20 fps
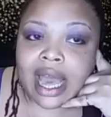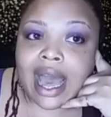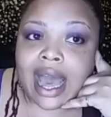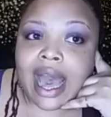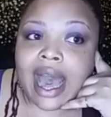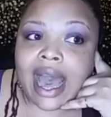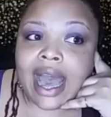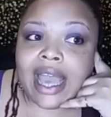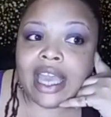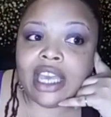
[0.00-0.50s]

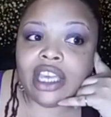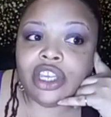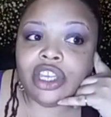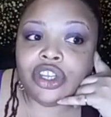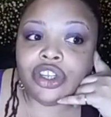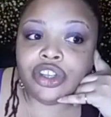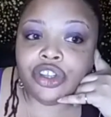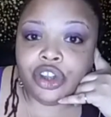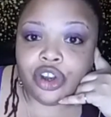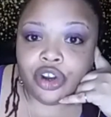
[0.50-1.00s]
I
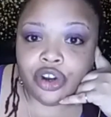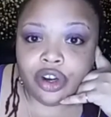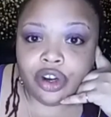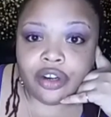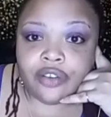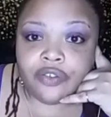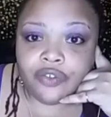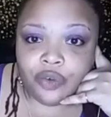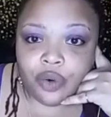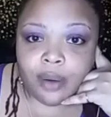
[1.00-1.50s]

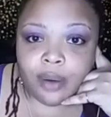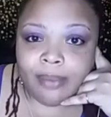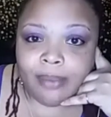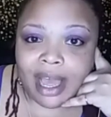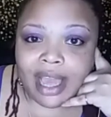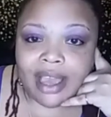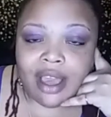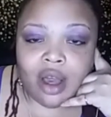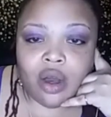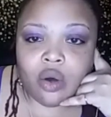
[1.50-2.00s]
yearn for
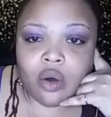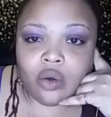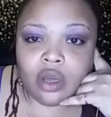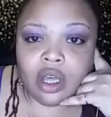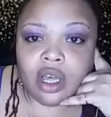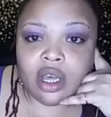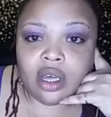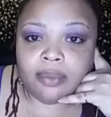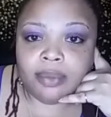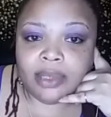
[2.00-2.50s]
my own
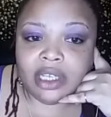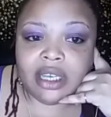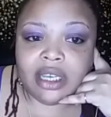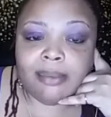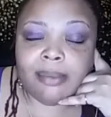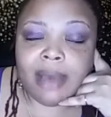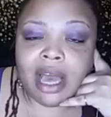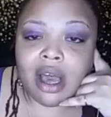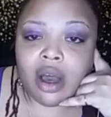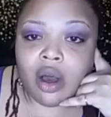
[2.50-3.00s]
company
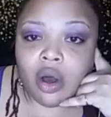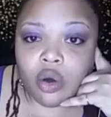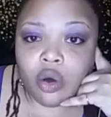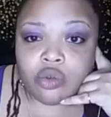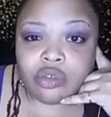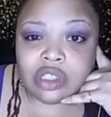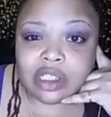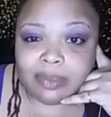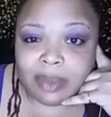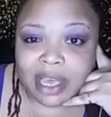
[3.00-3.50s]
and my
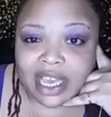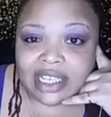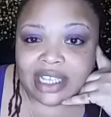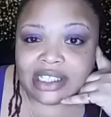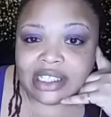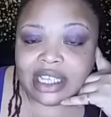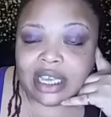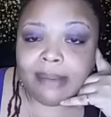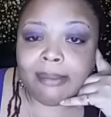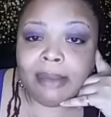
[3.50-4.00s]
own space
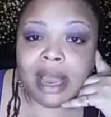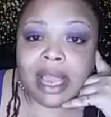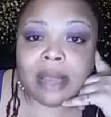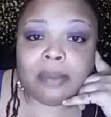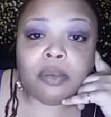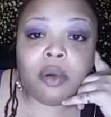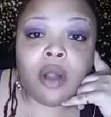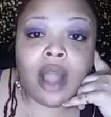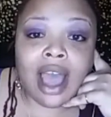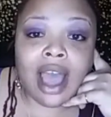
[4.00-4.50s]
and my
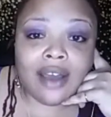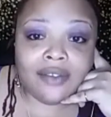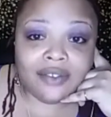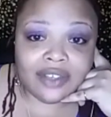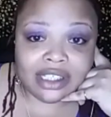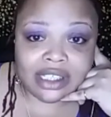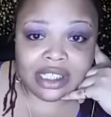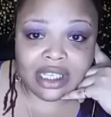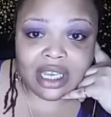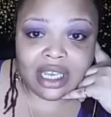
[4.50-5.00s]

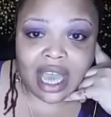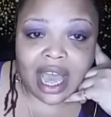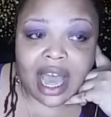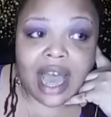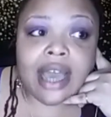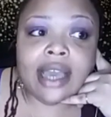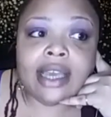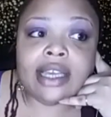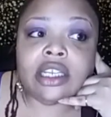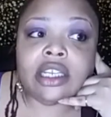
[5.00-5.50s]
privacy.
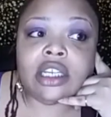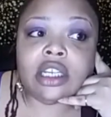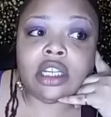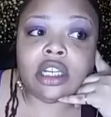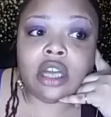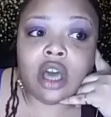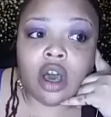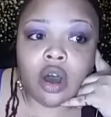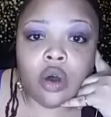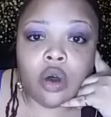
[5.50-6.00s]
I
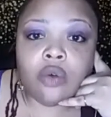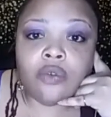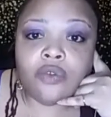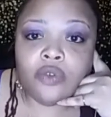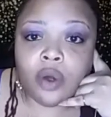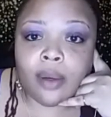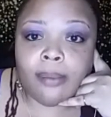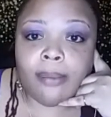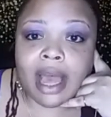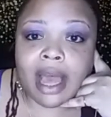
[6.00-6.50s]
long
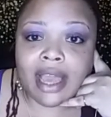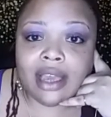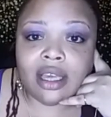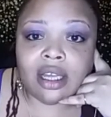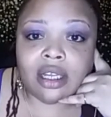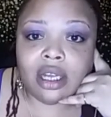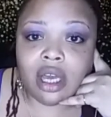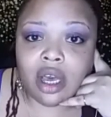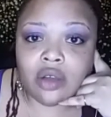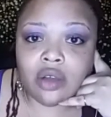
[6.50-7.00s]
for my
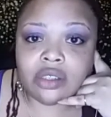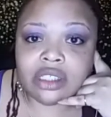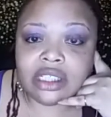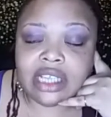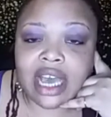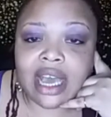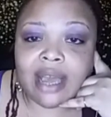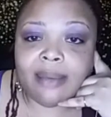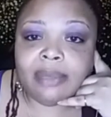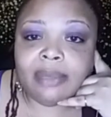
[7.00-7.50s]
alone
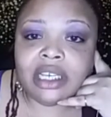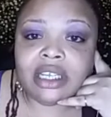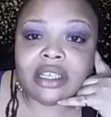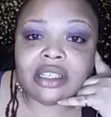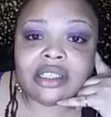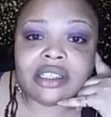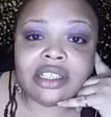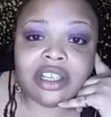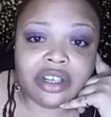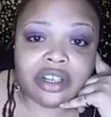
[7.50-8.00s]
time
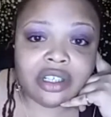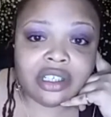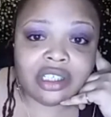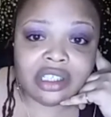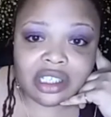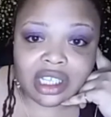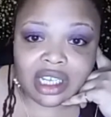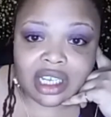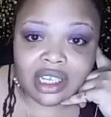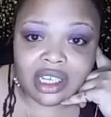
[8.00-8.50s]
because there's
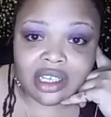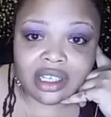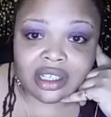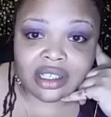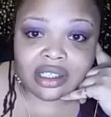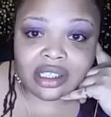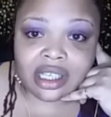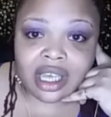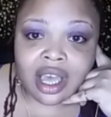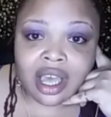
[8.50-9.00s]

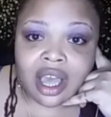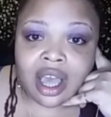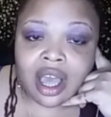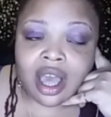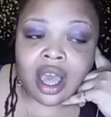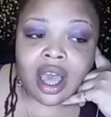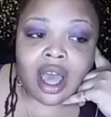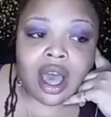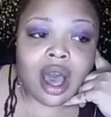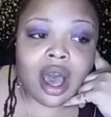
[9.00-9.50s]
things
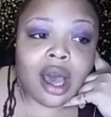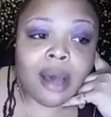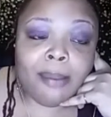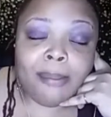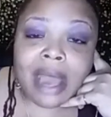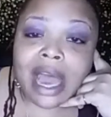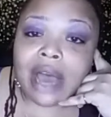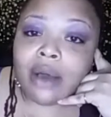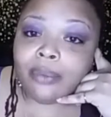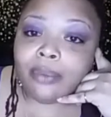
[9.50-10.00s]

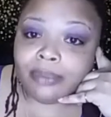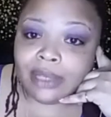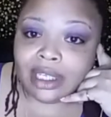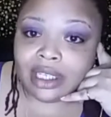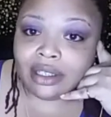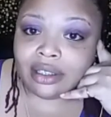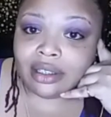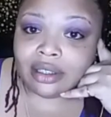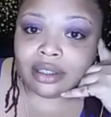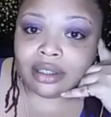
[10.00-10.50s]
about
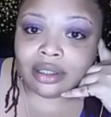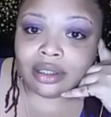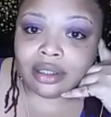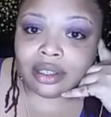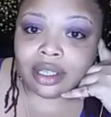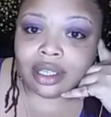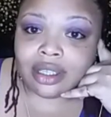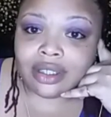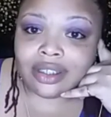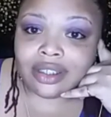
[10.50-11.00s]
me
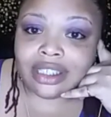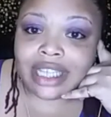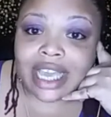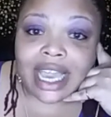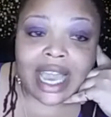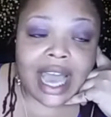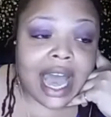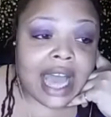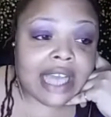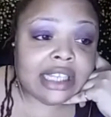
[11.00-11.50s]
that